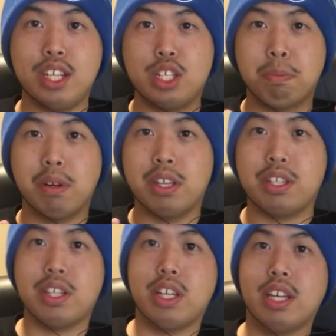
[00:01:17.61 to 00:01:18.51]
It's your boy
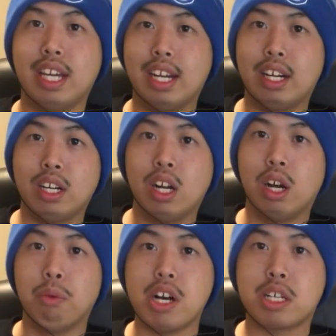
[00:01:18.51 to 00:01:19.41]
Steve here.
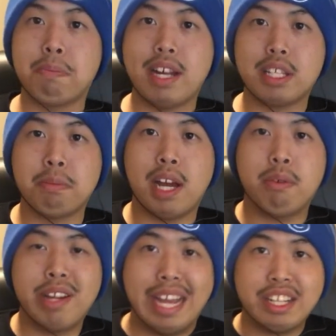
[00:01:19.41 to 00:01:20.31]
Welcome back to my
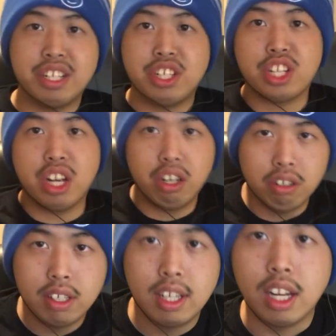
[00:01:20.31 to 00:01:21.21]
reaction show.